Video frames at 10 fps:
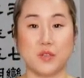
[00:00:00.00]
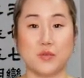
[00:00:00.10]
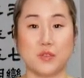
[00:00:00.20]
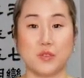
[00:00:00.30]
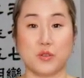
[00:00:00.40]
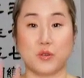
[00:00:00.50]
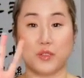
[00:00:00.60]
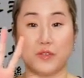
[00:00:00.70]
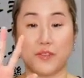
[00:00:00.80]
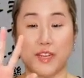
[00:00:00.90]
do a total
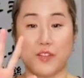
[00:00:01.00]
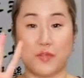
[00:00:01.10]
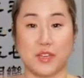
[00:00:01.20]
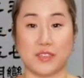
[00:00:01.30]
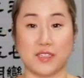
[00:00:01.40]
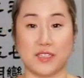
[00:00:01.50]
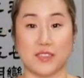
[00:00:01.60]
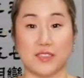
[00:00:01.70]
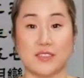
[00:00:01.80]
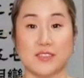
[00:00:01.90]
of 5 breaths like
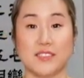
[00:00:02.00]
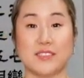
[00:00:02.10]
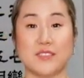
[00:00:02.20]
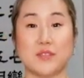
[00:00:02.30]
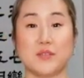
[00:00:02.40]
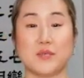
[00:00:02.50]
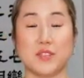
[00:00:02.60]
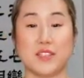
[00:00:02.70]
this. Breathe